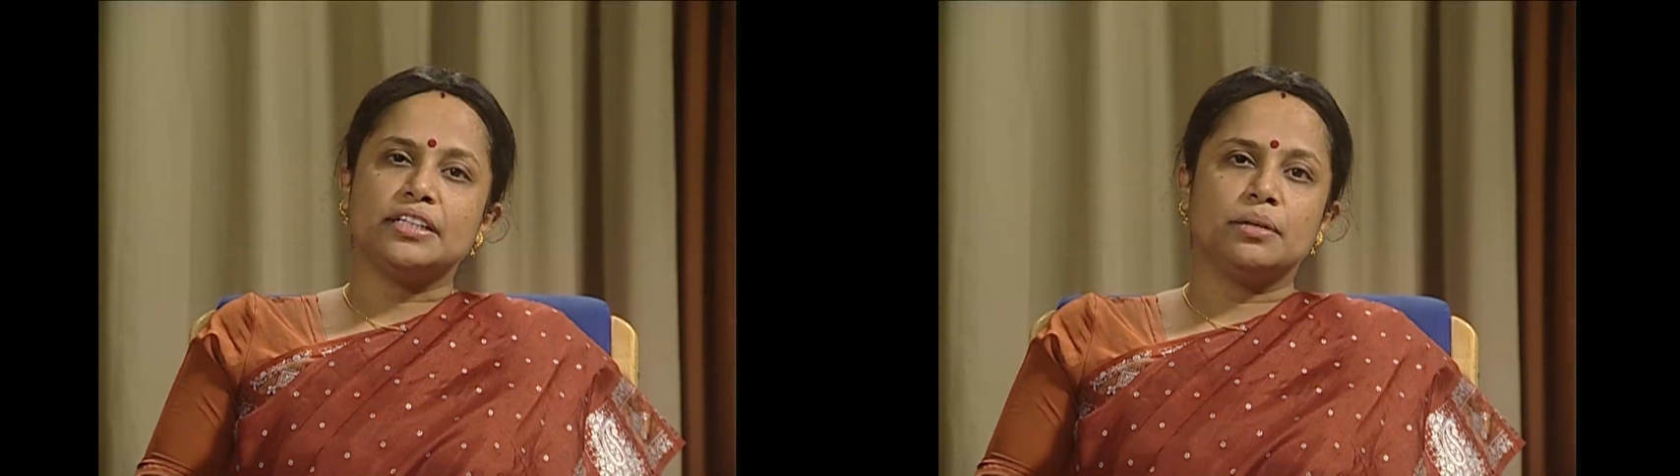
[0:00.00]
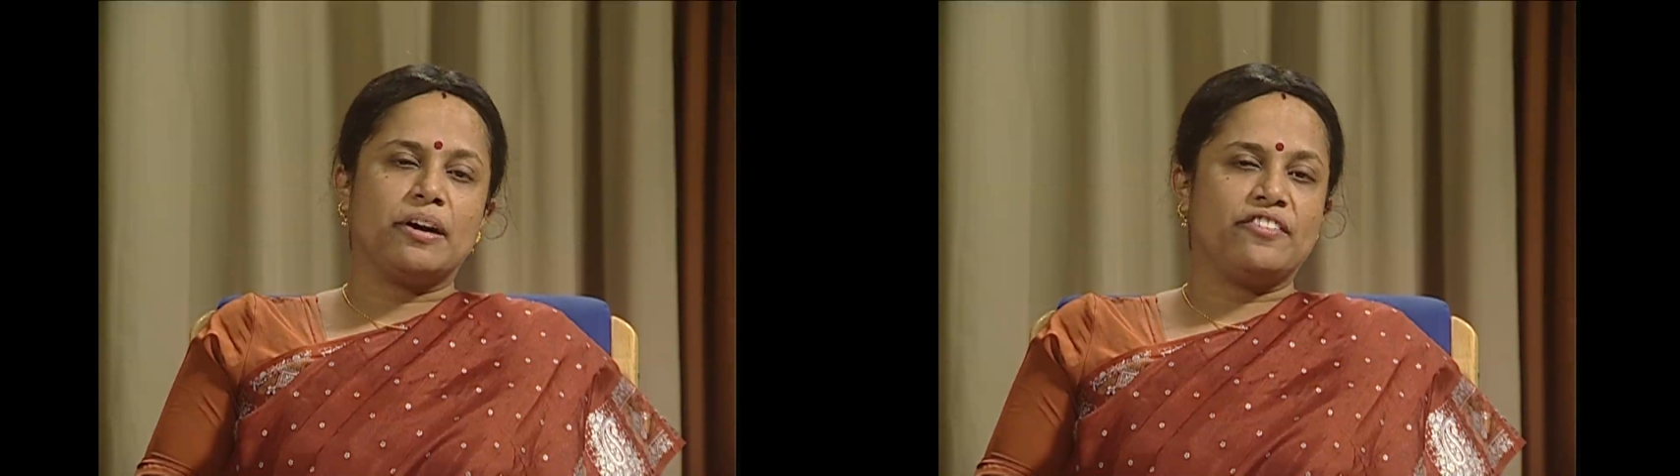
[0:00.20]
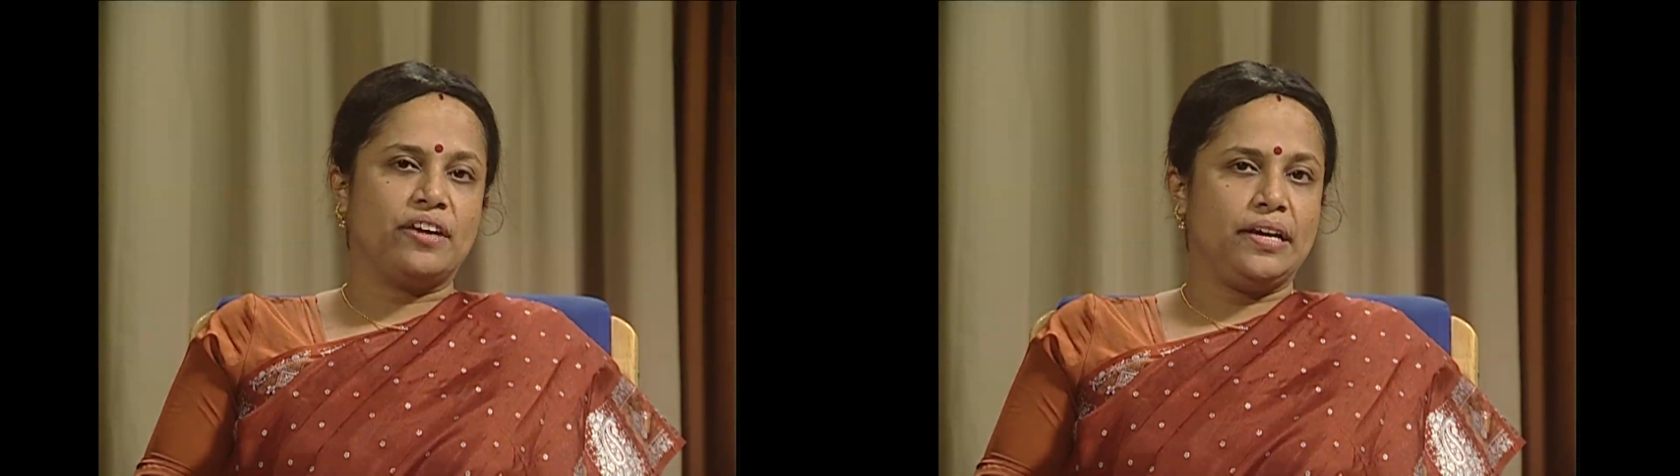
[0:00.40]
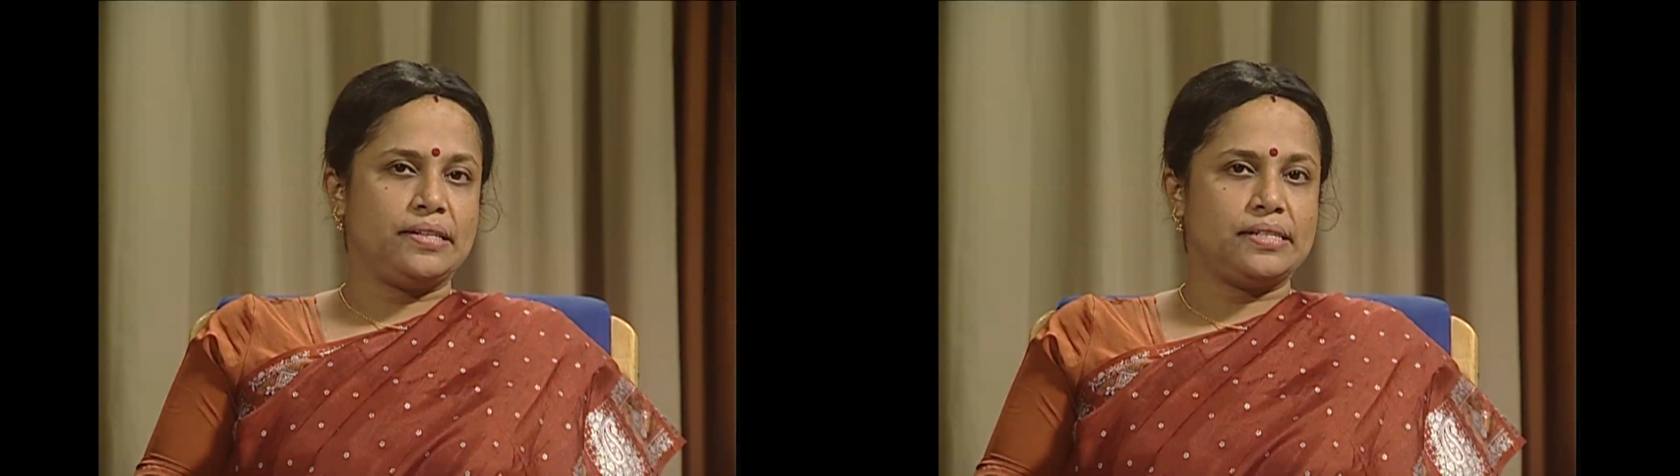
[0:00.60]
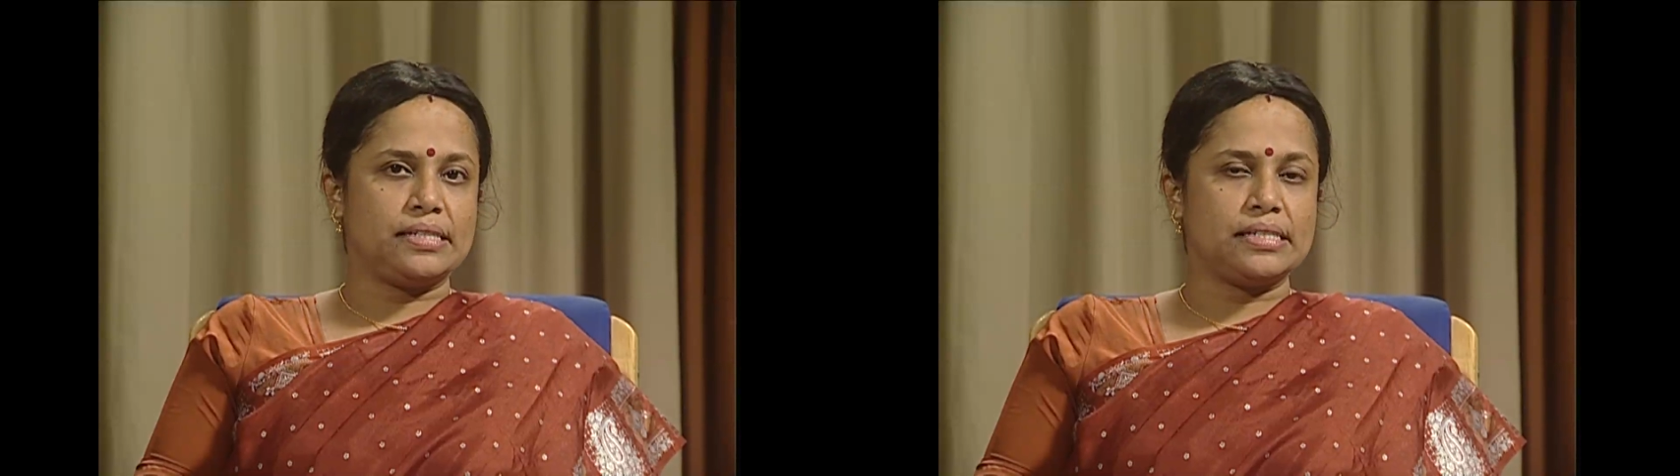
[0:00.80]
the
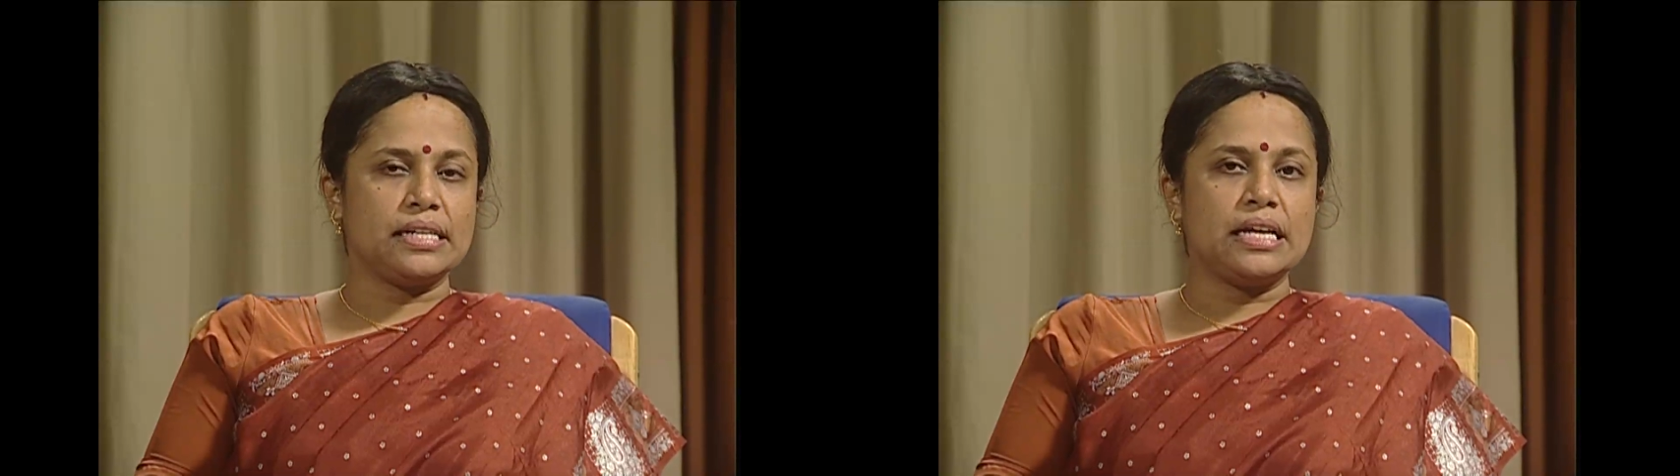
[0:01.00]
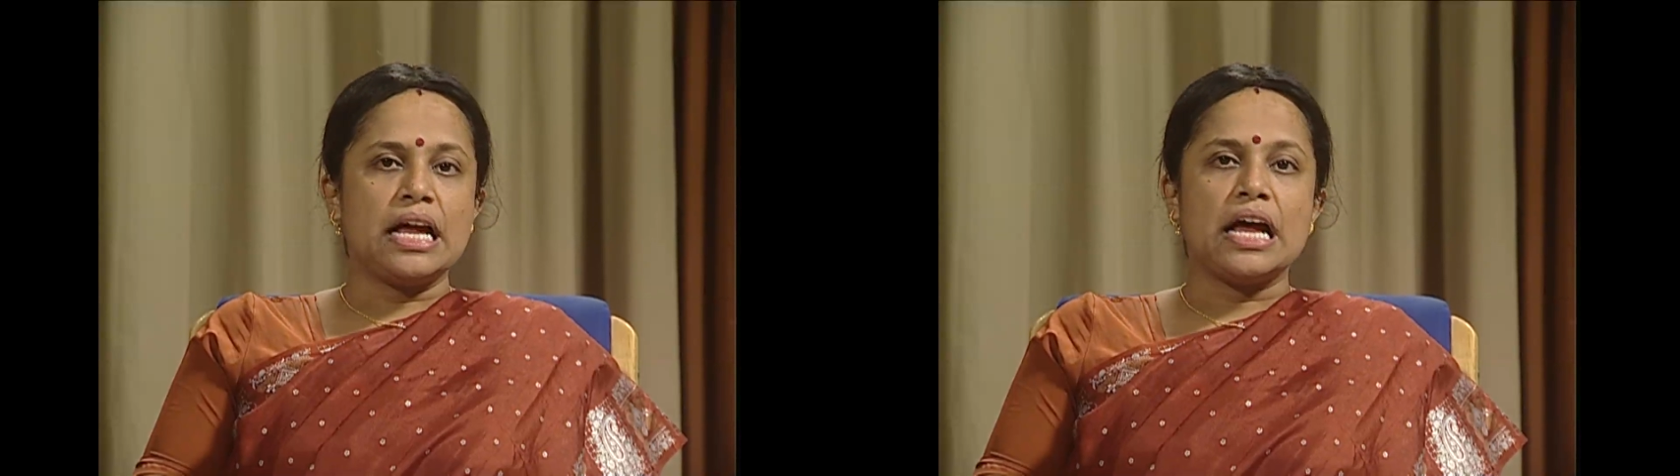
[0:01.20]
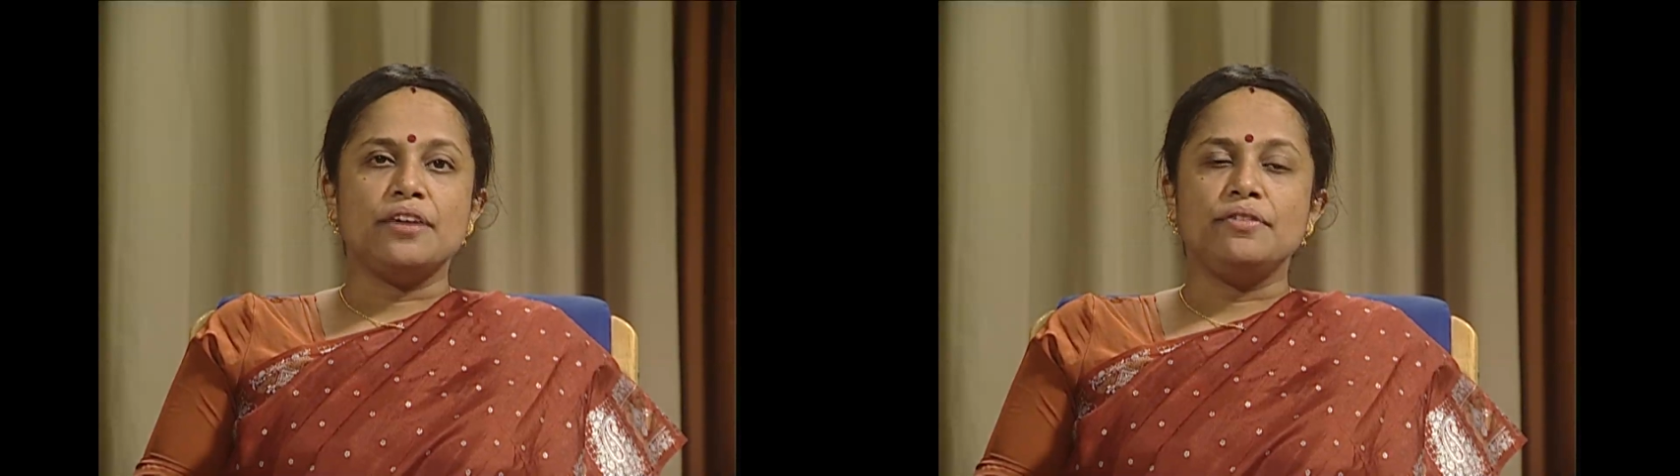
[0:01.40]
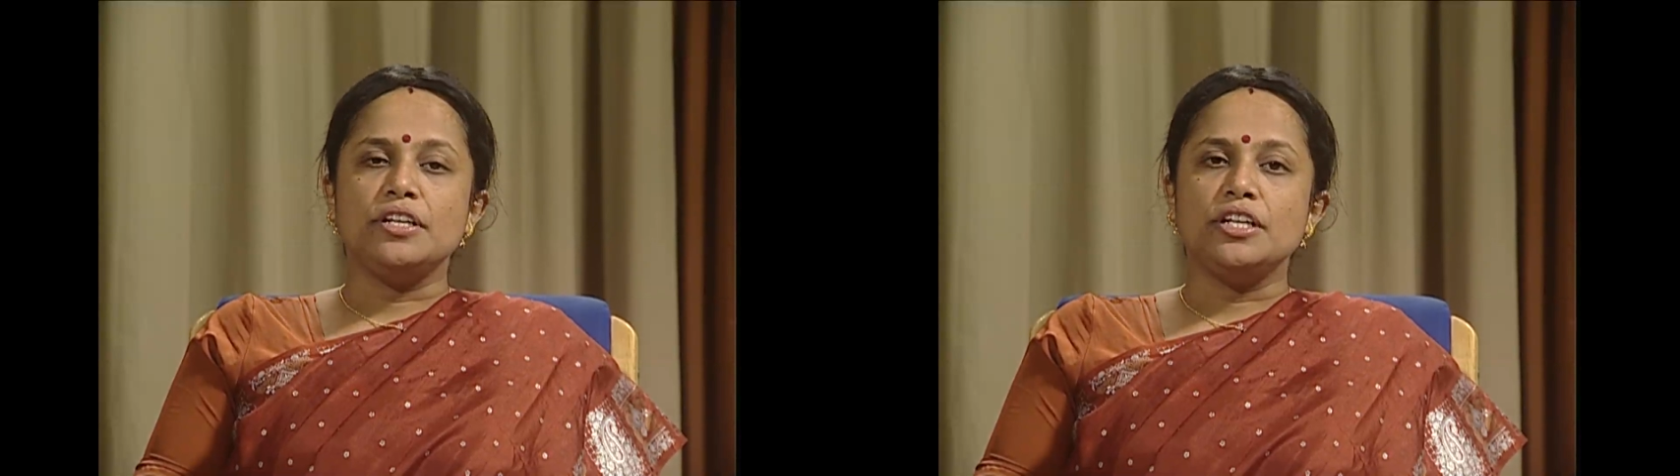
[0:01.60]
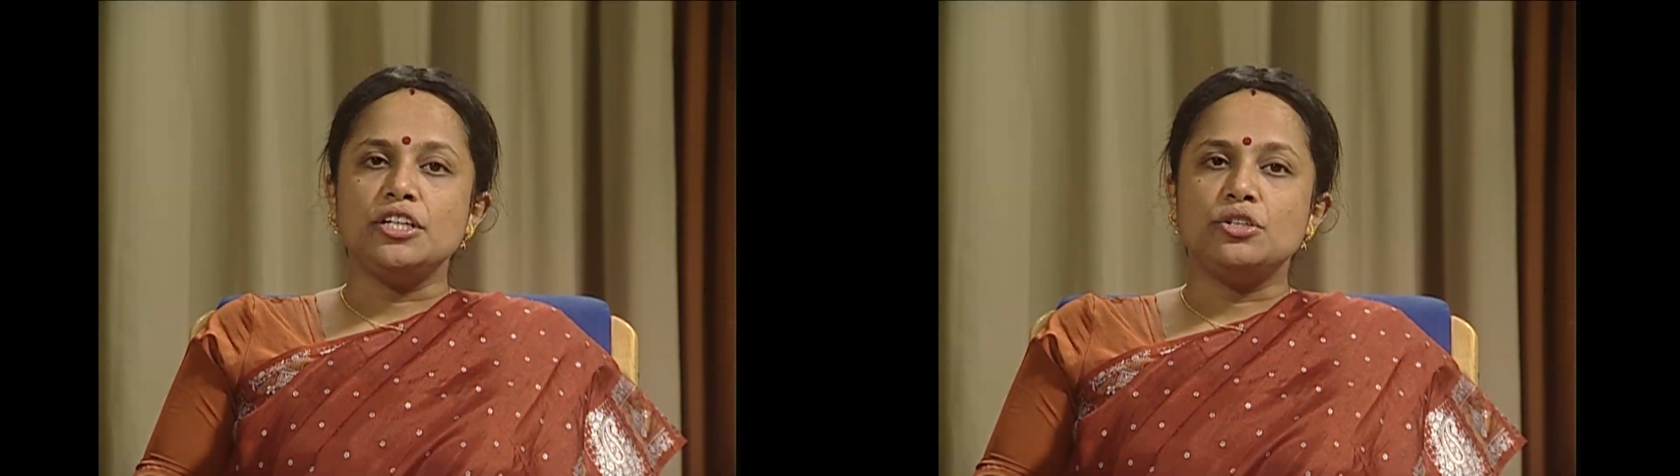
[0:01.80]
viruses and we
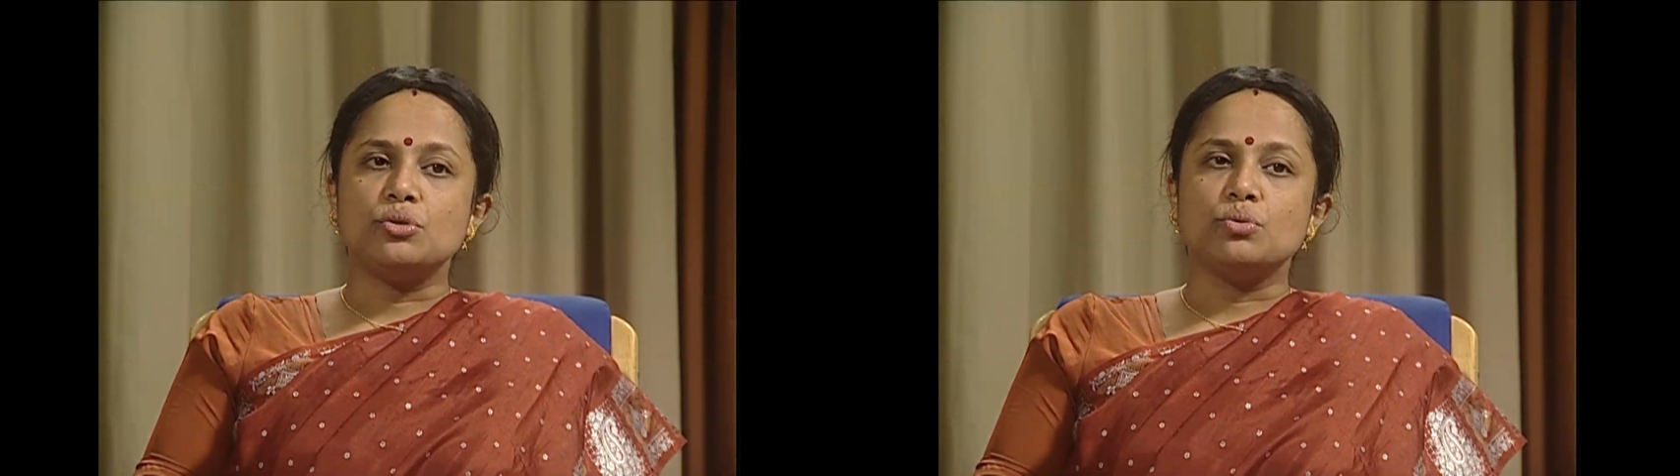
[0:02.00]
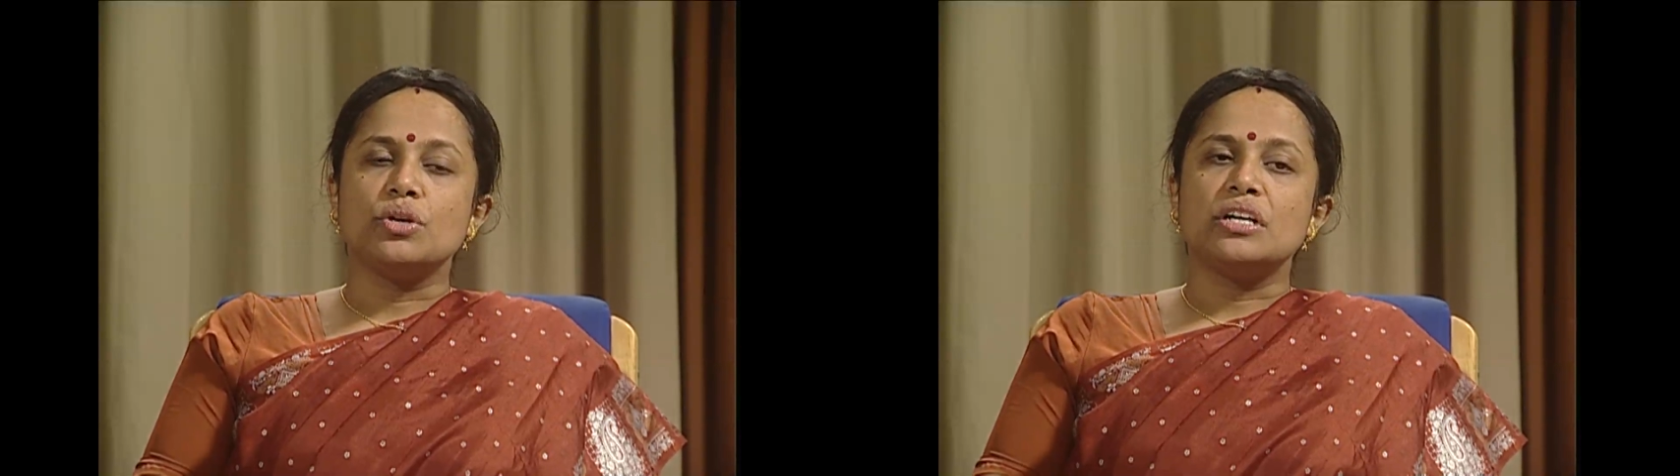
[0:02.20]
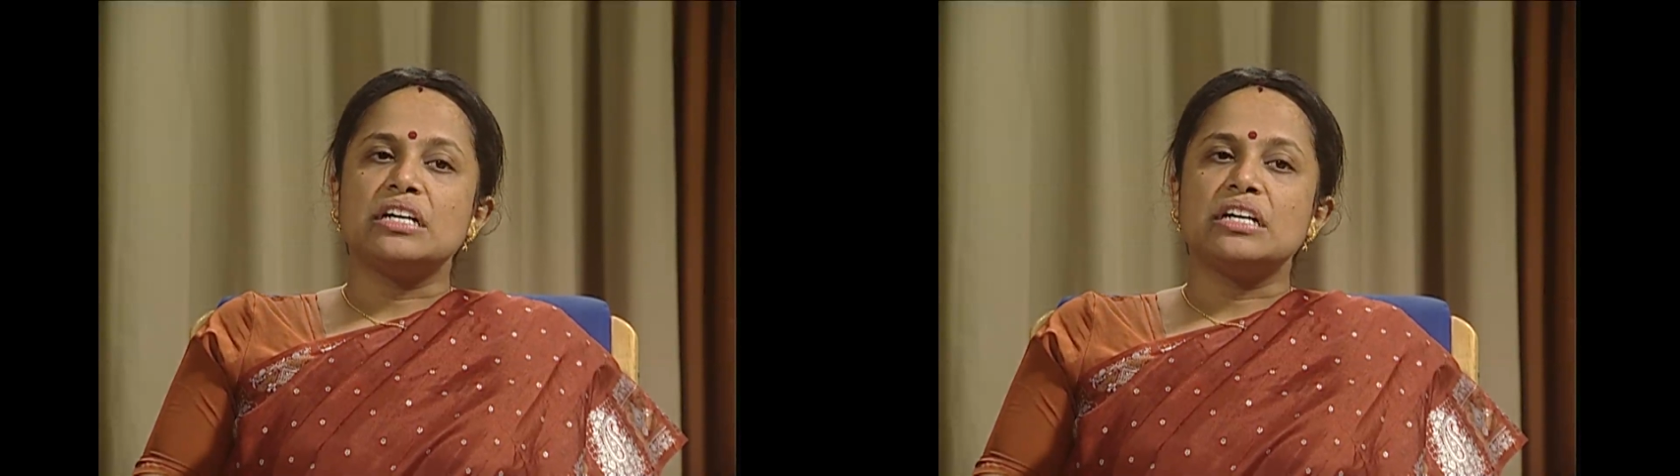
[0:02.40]
need to